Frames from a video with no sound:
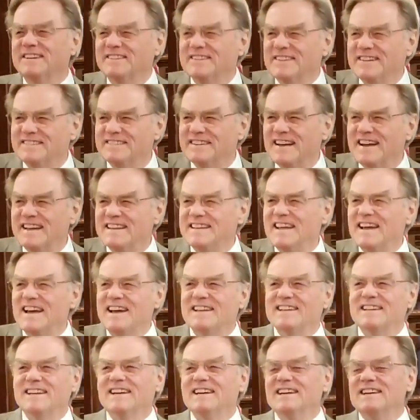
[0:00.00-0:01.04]
We've had
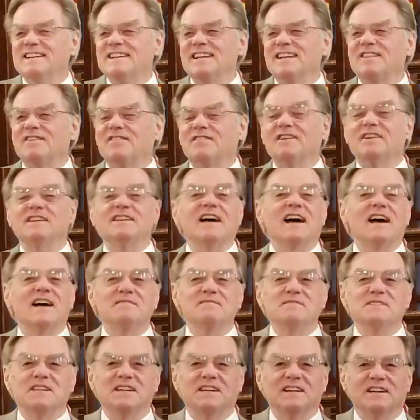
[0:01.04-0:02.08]
that three
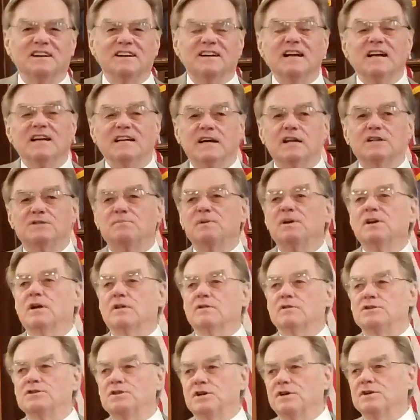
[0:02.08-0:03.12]
times in here. Now it's been
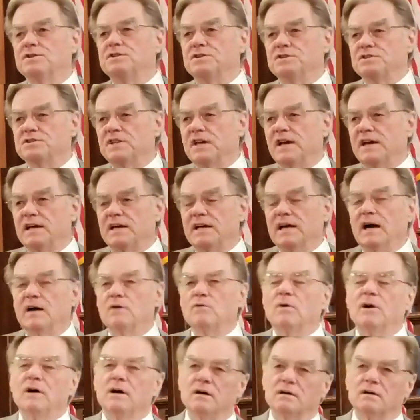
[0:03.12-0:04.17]
other churches, thank God.
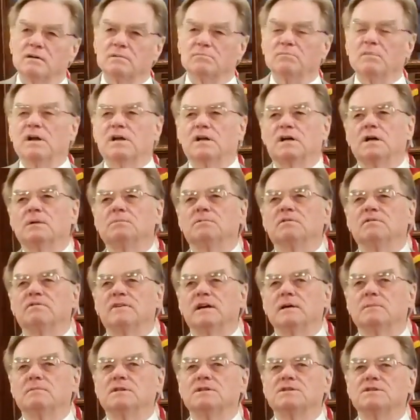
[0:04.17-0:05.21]
Well, it's been a couple
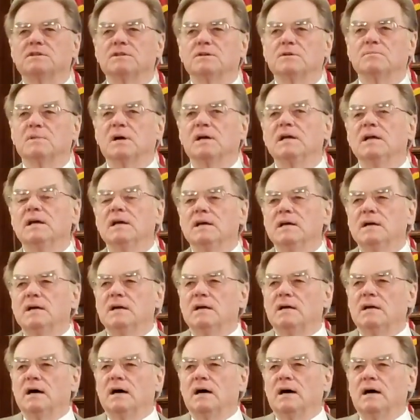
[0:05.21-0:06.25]
families too, but
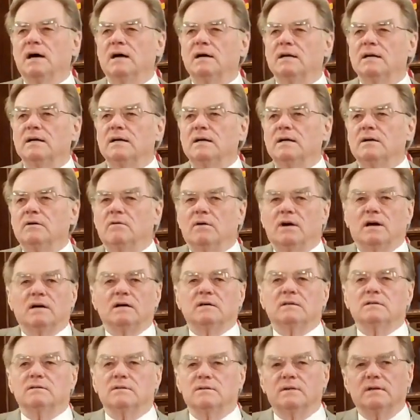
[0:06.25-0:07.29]
uh,
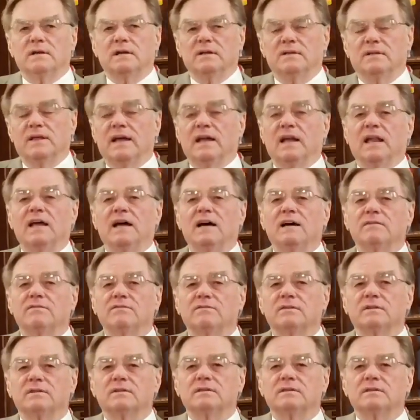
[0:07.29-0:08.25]
well, they left.